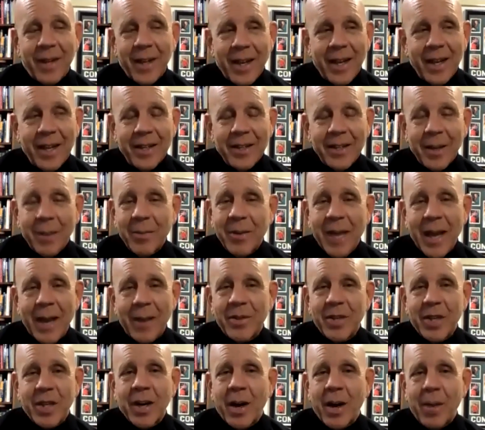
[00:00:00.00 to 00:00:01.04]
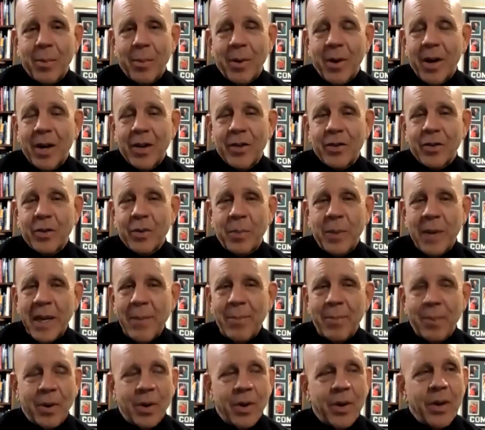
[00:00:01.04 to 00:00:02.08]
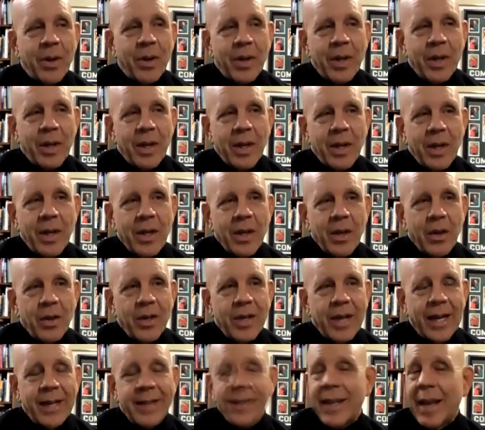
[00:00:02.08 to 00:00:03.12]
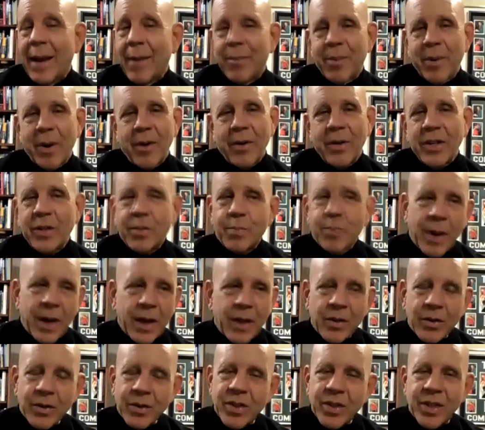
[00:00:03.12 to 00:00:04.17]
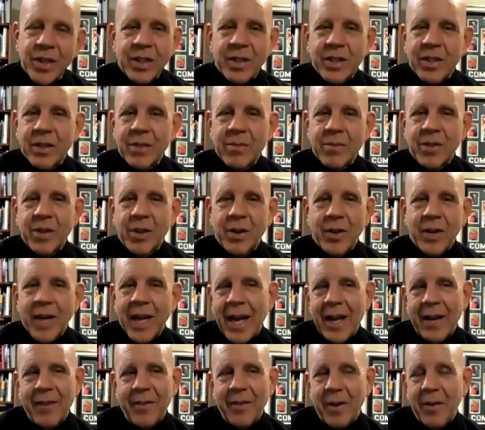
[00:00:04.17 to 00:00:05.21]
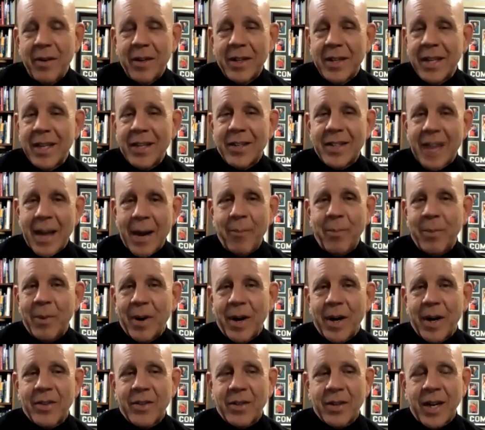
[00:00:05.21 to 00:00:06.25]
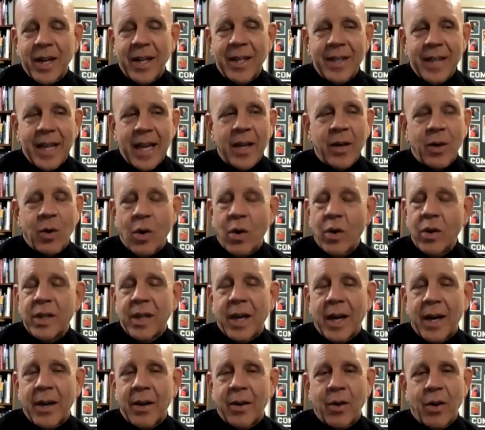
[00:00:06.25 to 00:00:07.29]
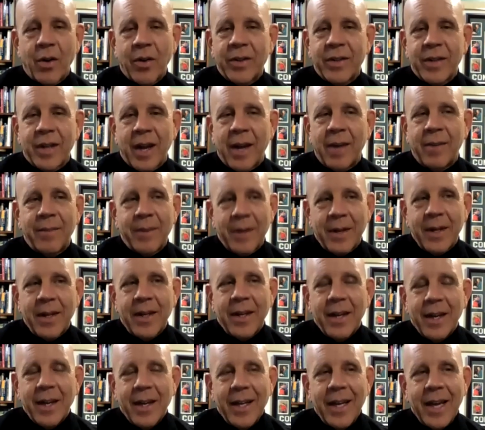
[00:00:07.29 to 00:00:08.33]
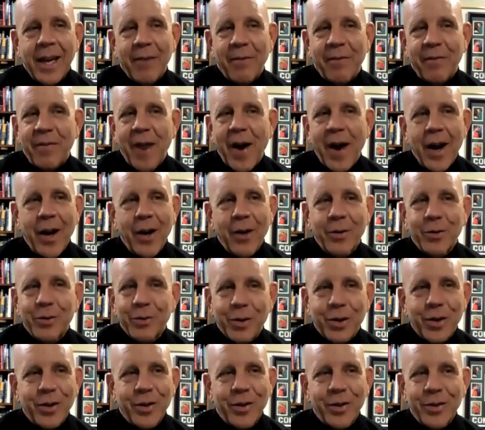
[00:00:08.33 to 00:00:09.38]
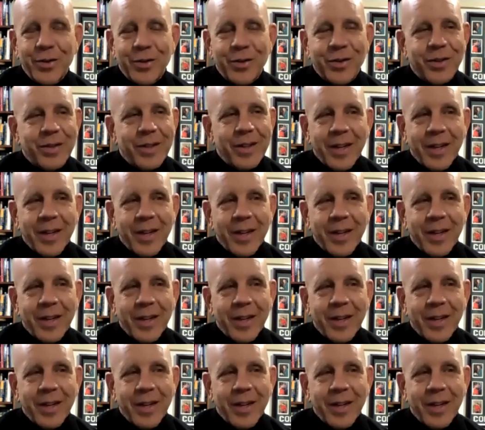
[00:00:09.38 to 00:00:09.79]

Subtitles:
sometimes a couple hundred people, you got temporary sprinkler systems, kind of everything's temporary. So they call you on it all the time. Fire drills,